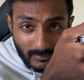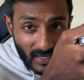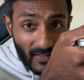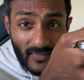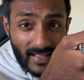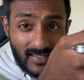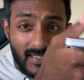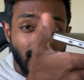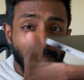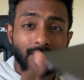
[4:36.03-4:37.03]
and that's
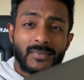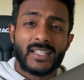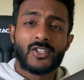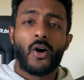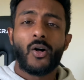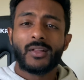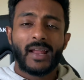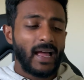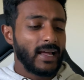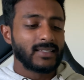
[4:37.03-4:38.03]
it. That's all it
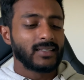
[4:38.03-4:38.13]
has.